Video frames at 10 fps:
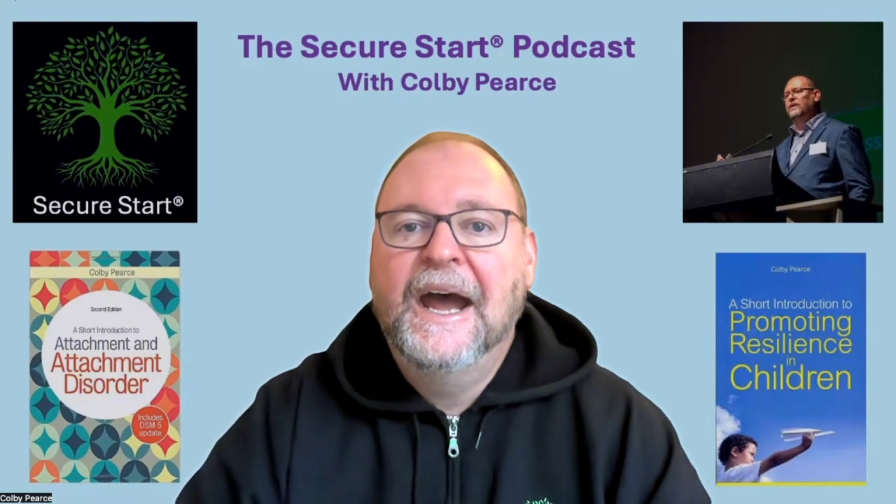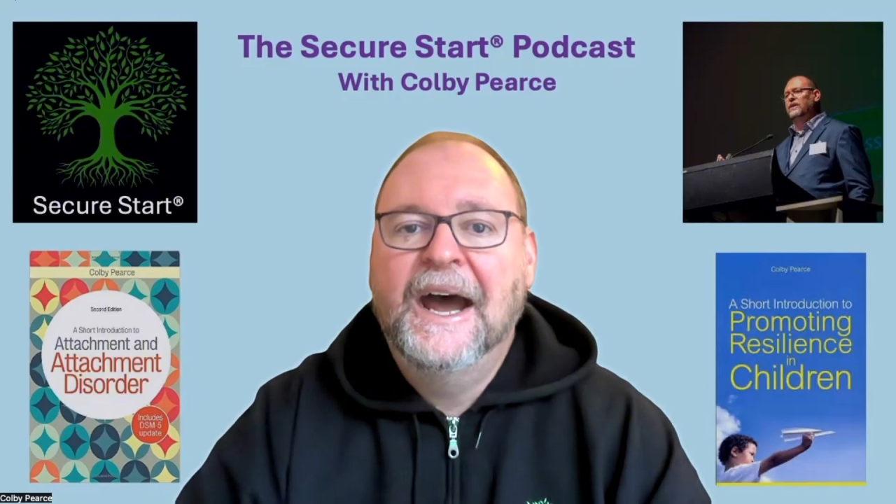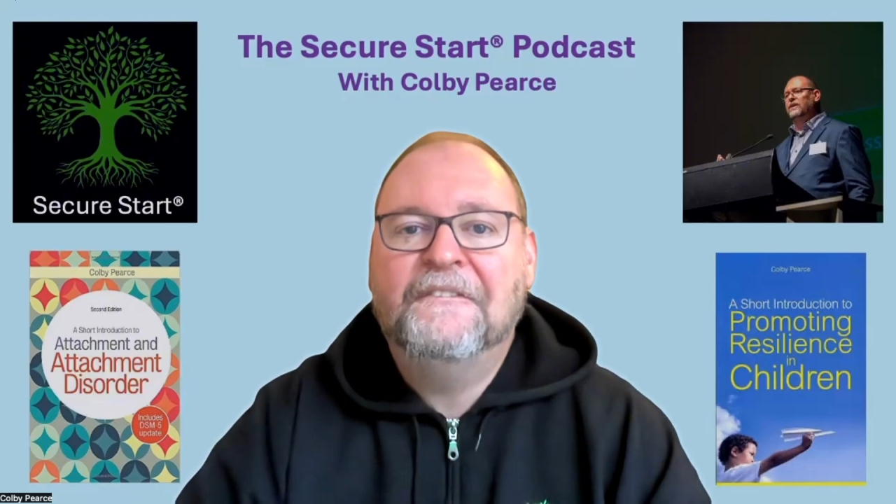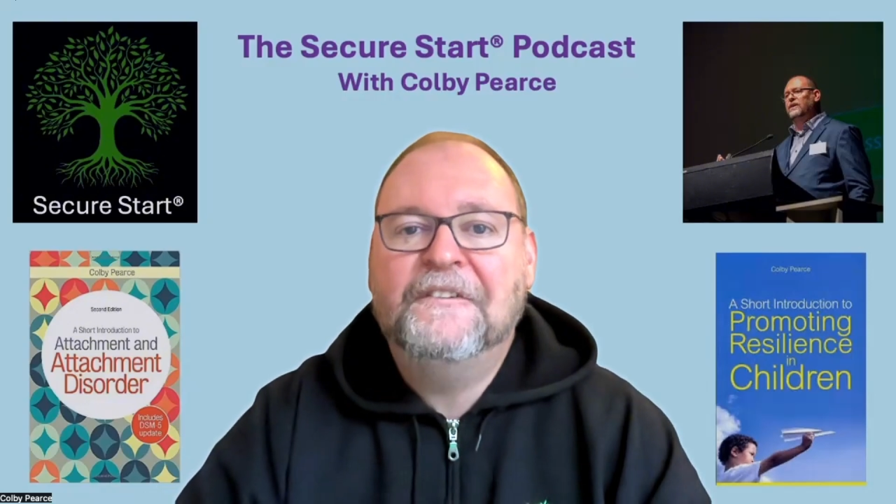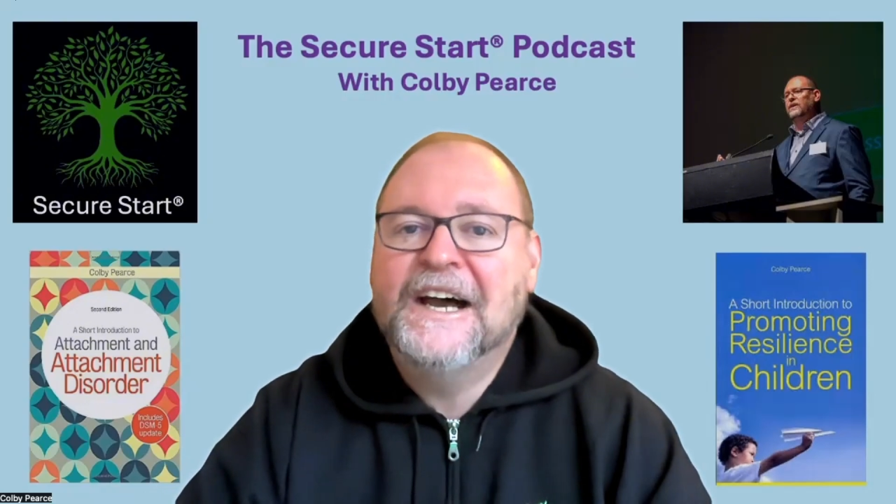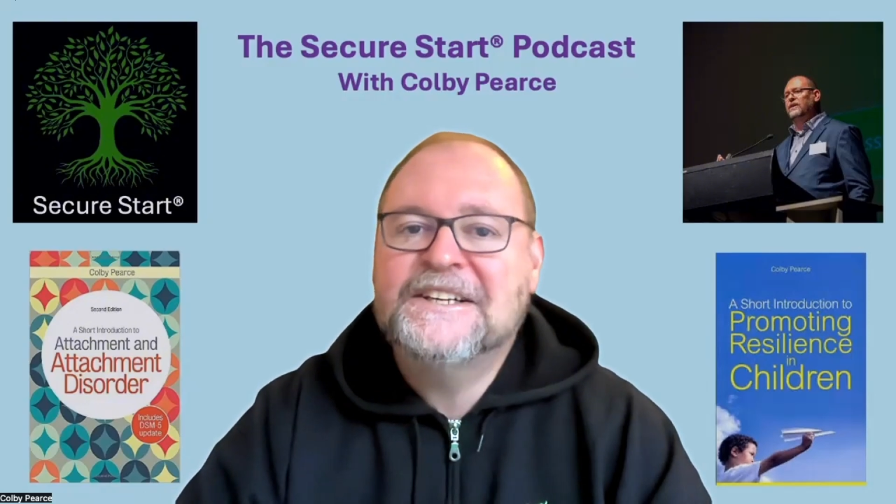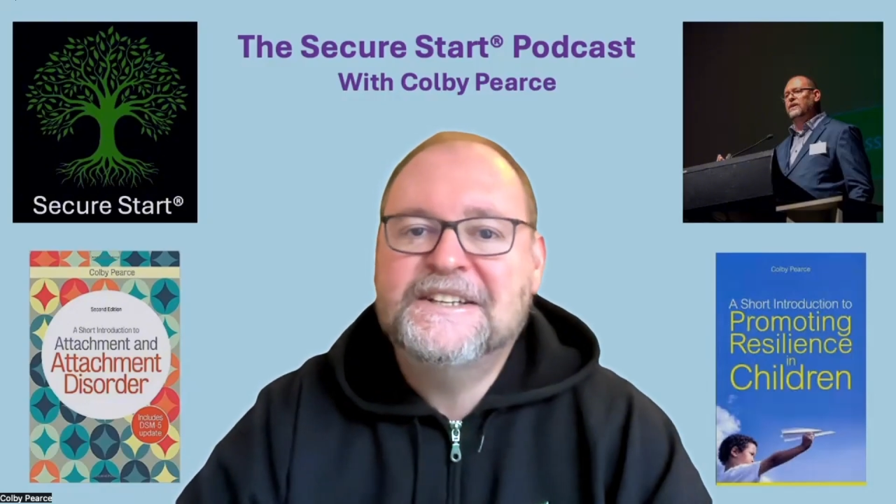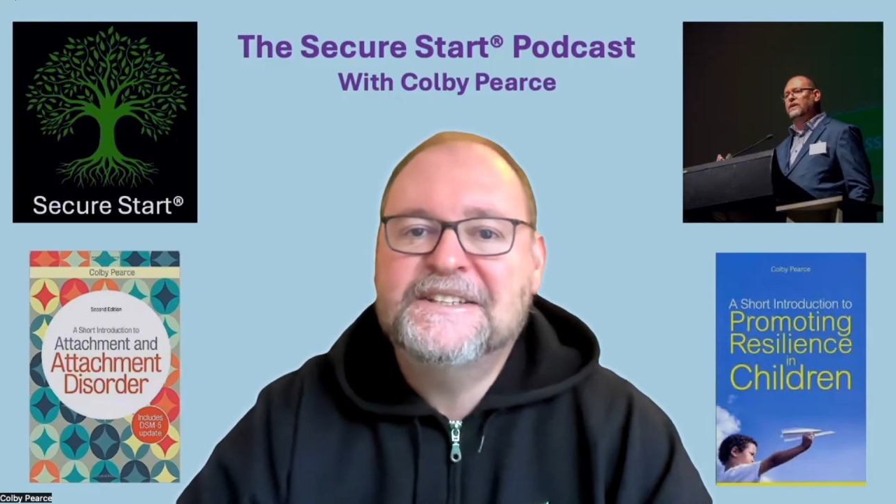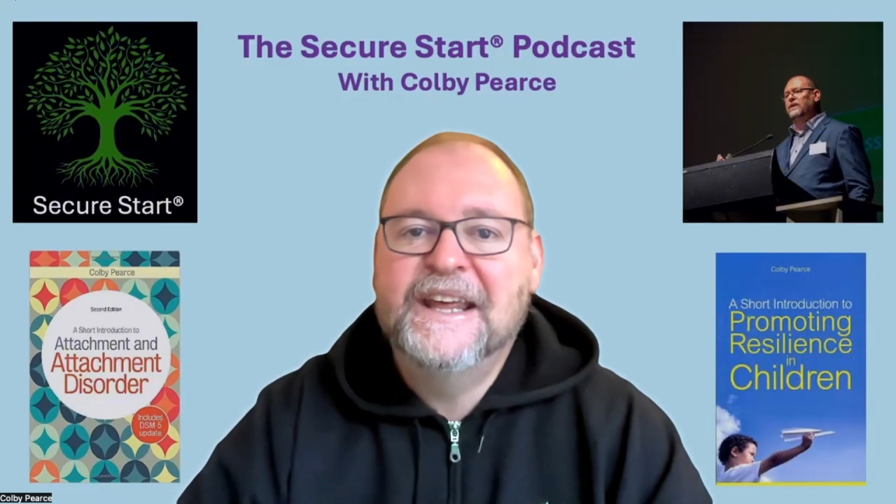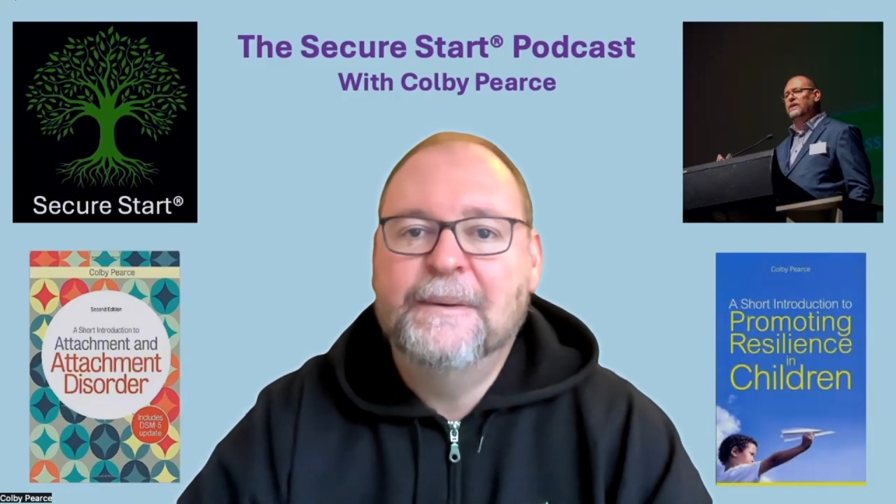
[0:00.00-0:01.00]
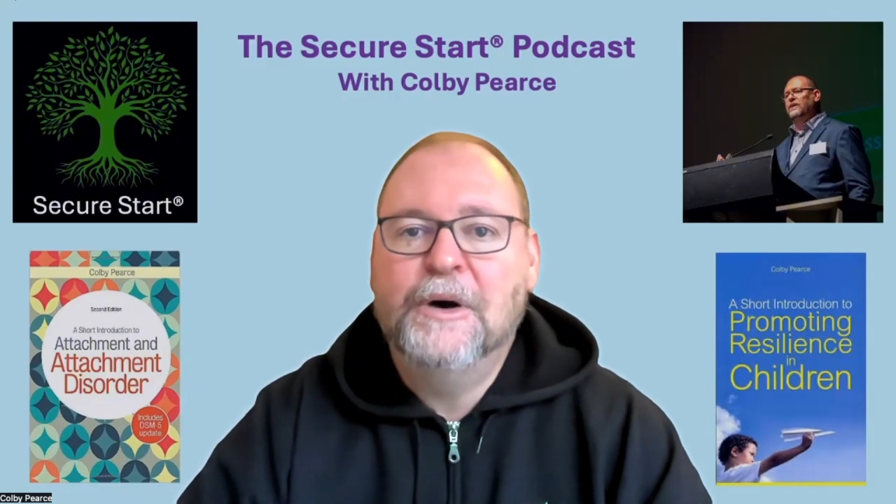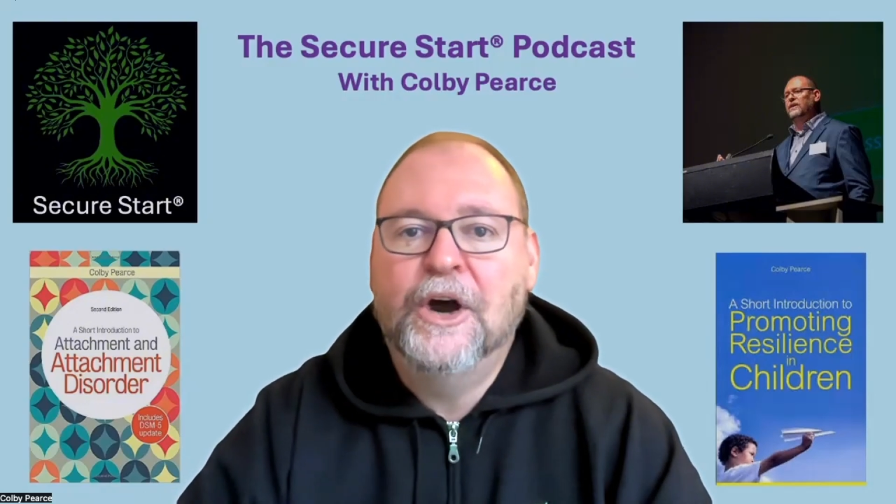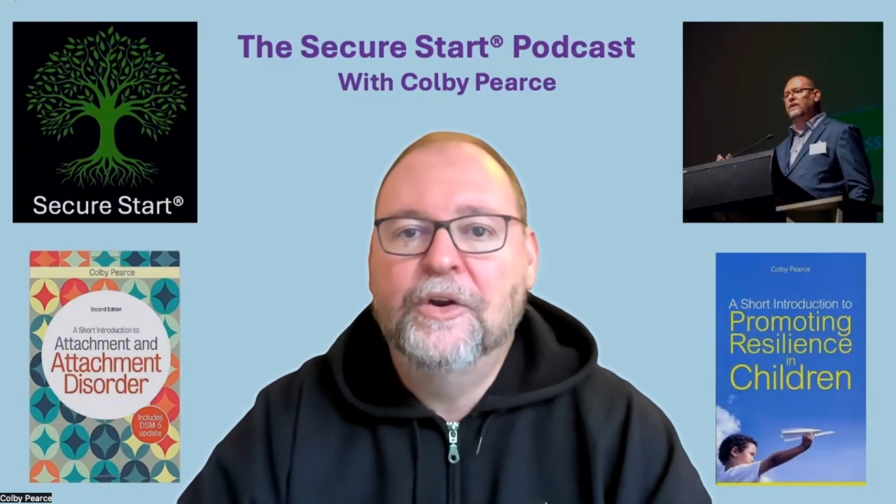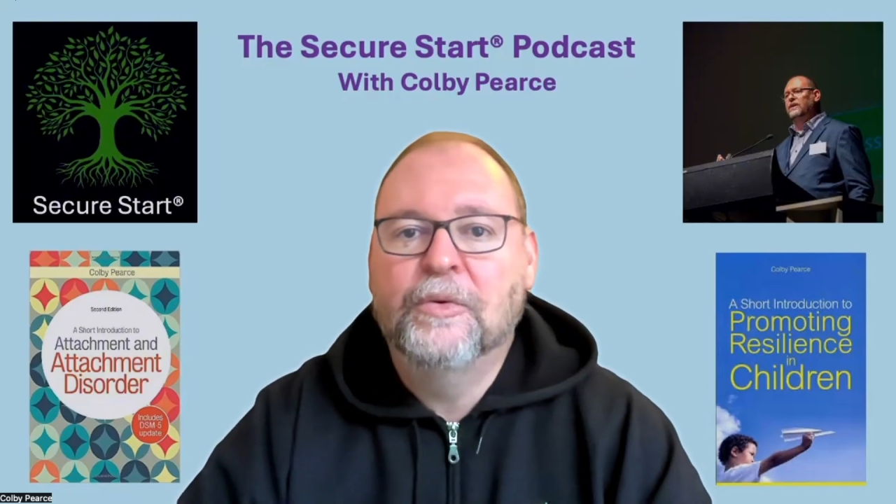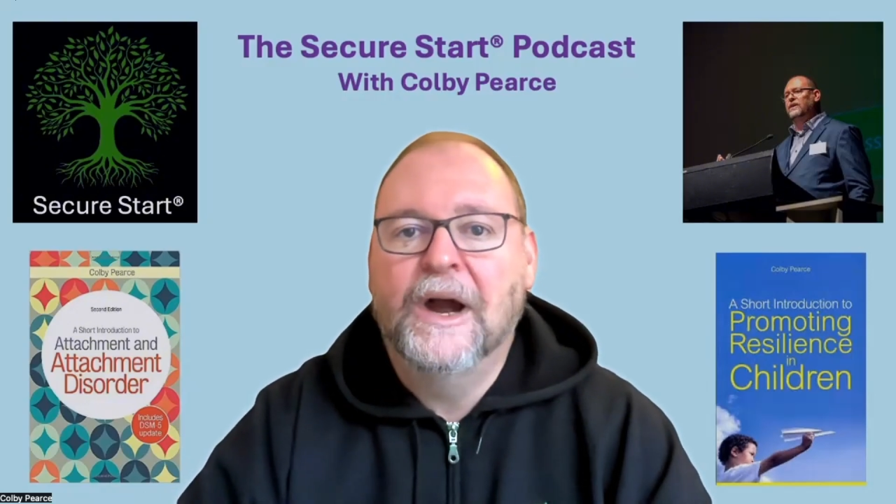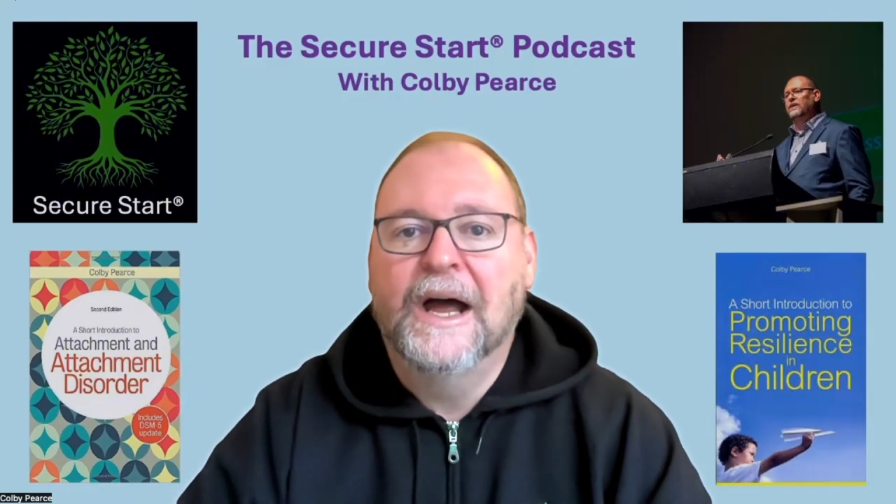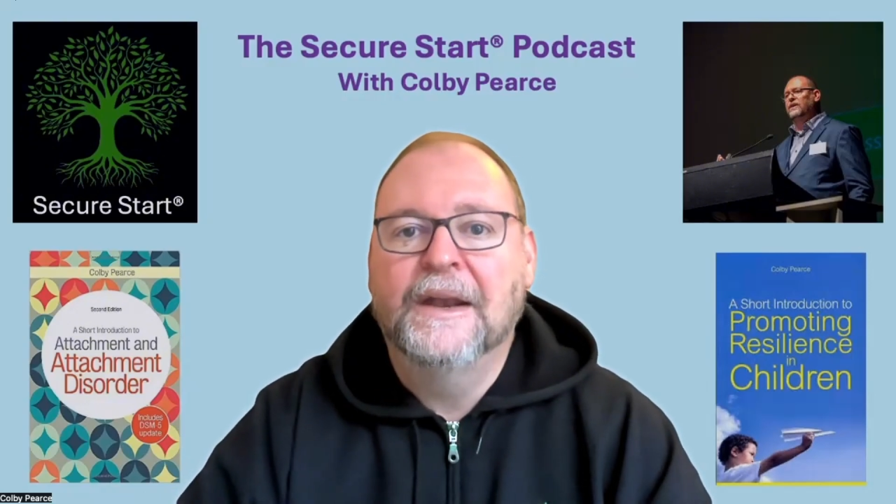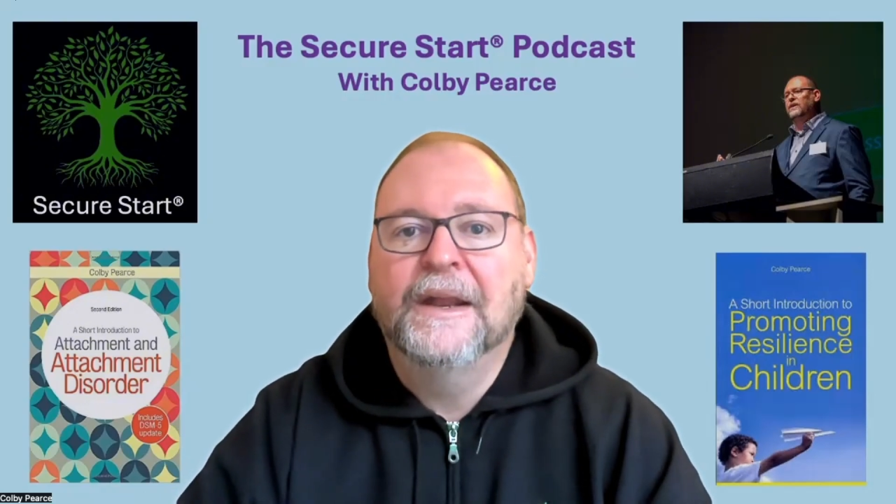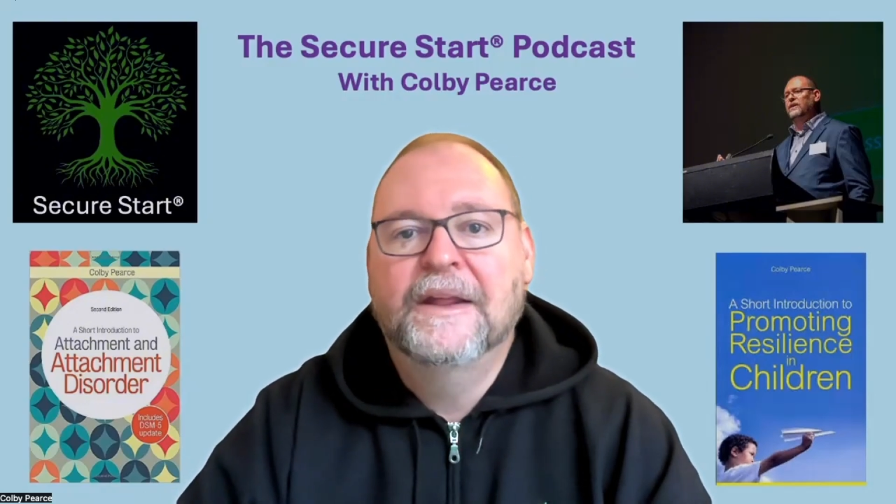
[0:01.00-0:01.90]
How fast does their motor run?